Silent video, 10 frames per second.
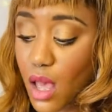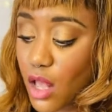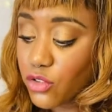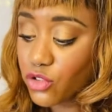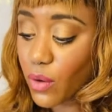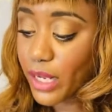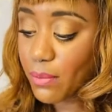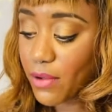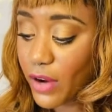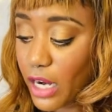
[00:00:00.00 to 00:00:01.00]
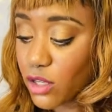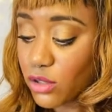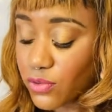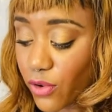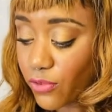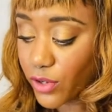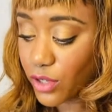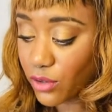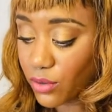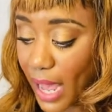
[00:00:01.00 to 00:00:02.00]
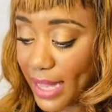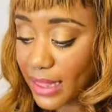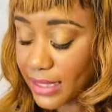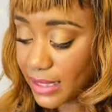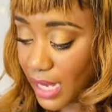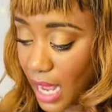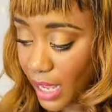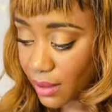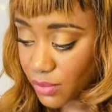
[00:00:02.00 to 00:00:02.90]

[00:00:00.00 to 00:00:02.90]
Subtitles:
So it can be very useful for you at this time,